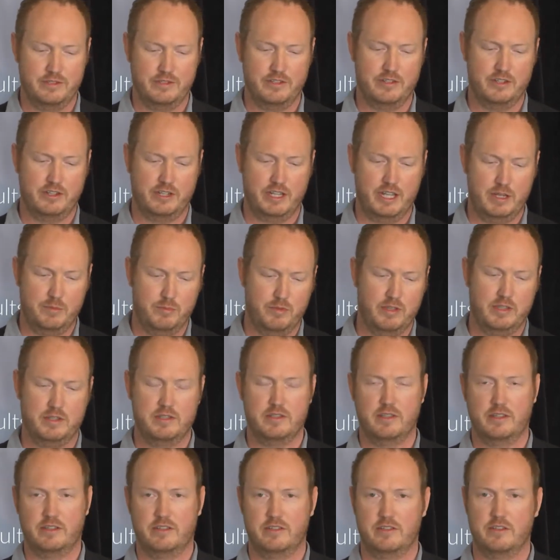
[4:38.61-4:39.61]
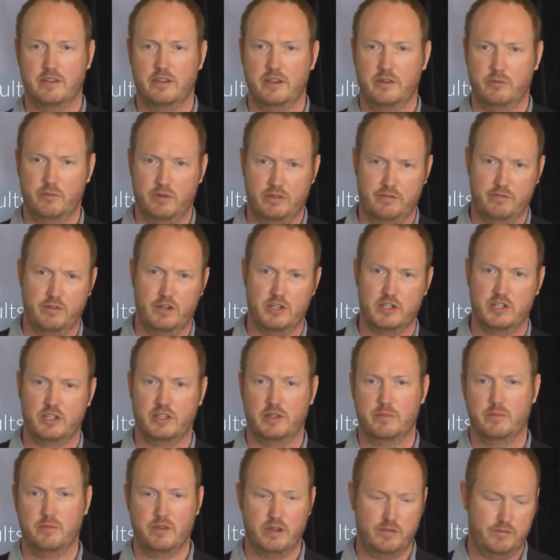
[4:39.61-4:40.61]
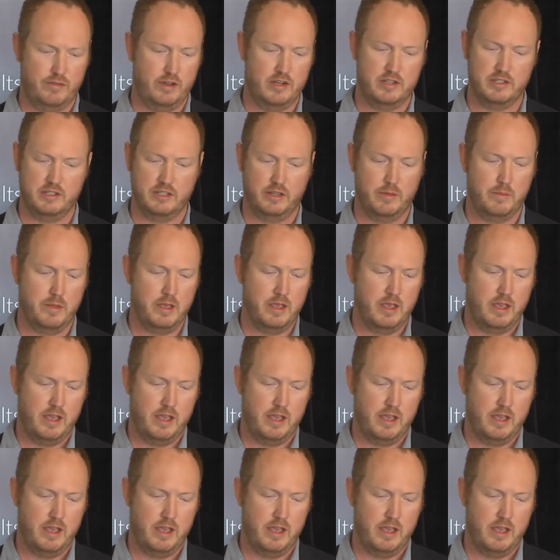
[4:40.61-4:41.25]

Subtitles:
to keep these things going, refreshing them, reinventing them.